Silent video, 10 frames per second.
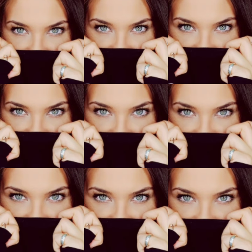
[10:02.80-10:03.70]
one
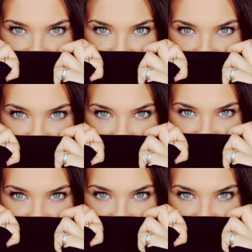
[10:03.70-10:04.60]
way or another. Show
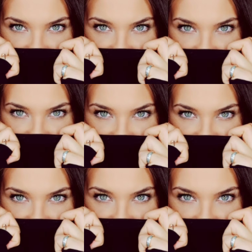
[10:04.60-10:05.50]
up.
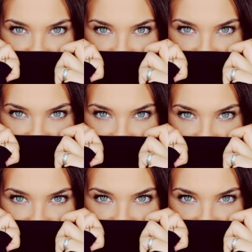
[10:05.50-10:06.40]
Let God know that,
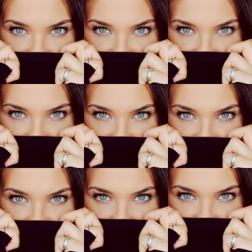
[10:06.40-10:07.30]
hey,
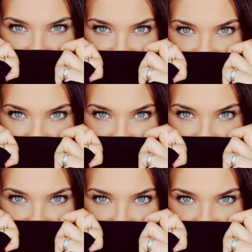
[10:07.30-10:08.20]
I don't know what
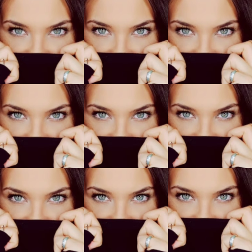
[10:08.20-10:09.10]
you want me to do,
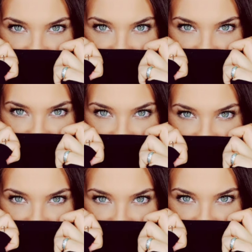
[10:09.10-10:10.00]
but I'm
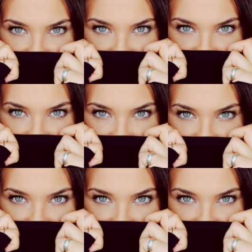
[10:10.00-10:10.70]
here. Every